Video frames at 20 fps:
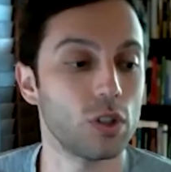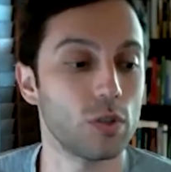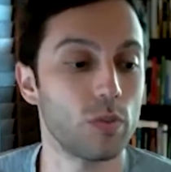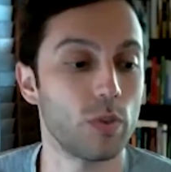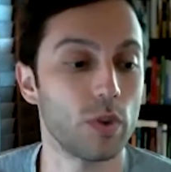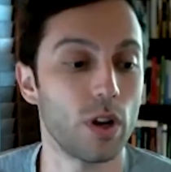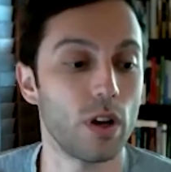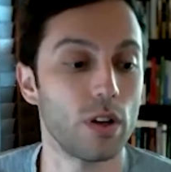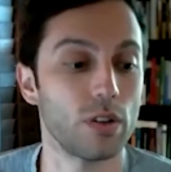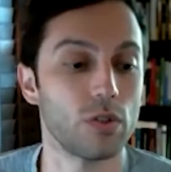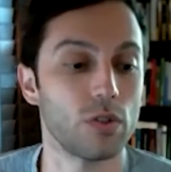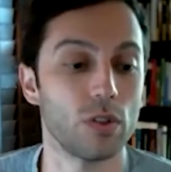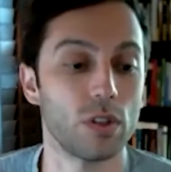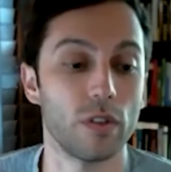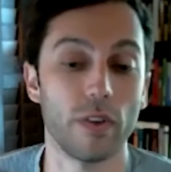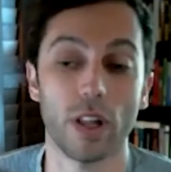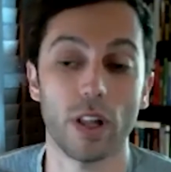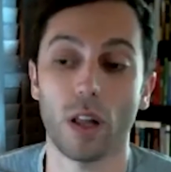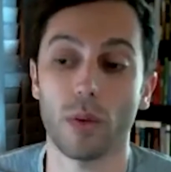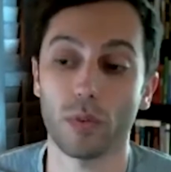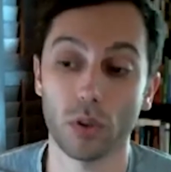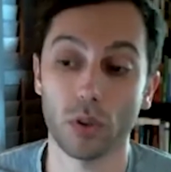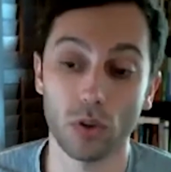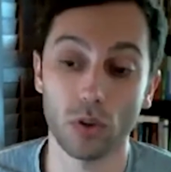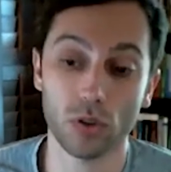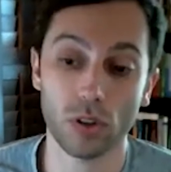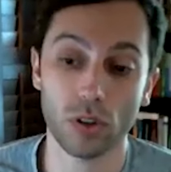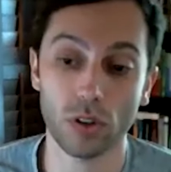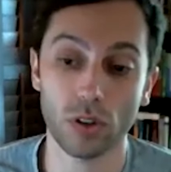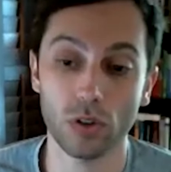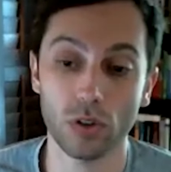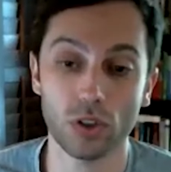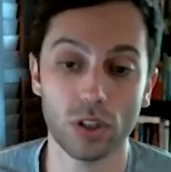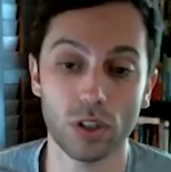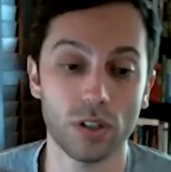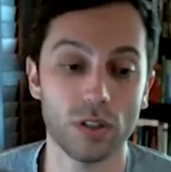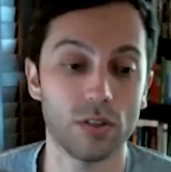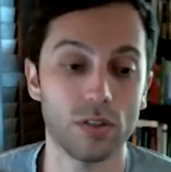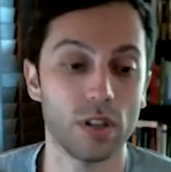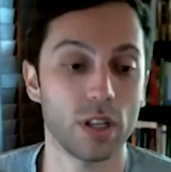but also develop new
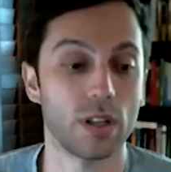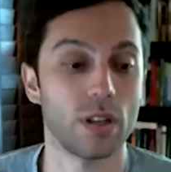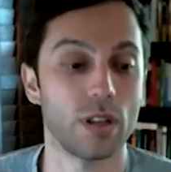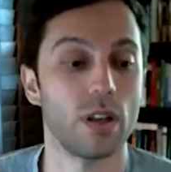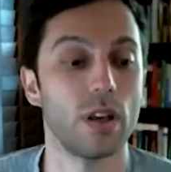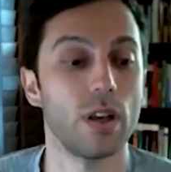solutions and